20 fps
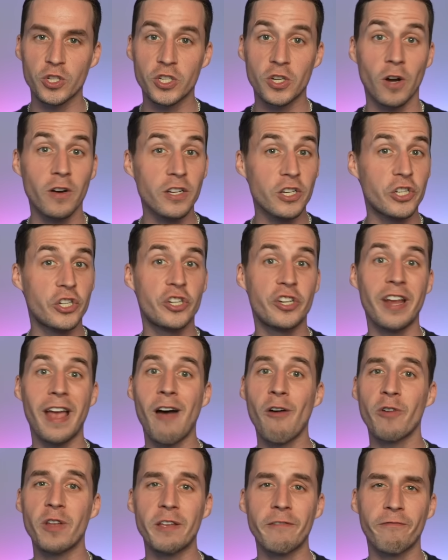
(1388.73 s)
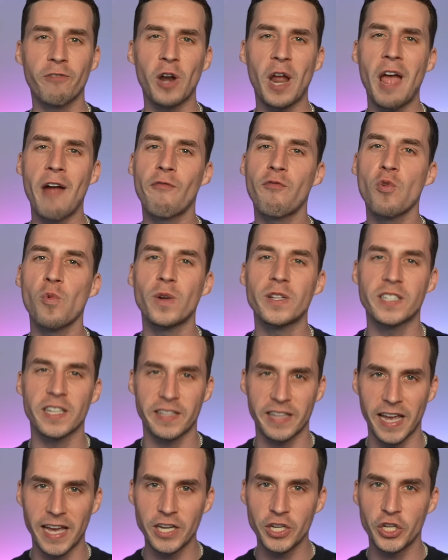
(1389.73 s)
started shouting for everyone's
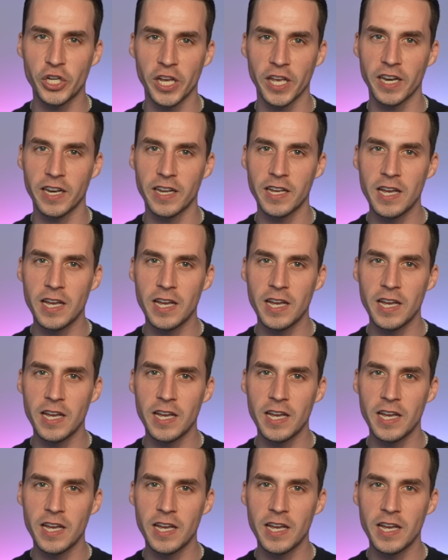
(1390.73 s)
attention.